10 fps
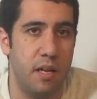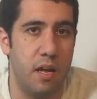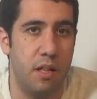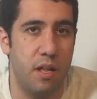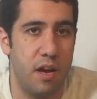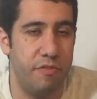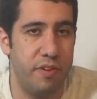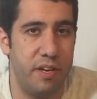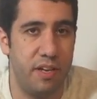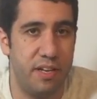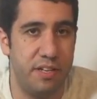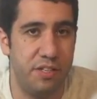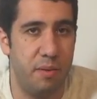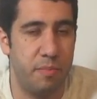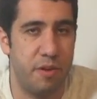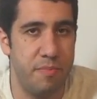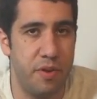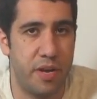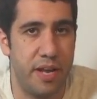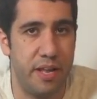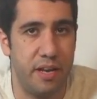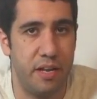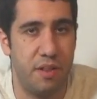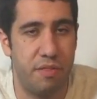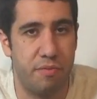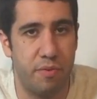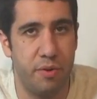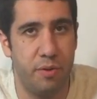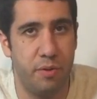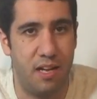A lot of it is communicated through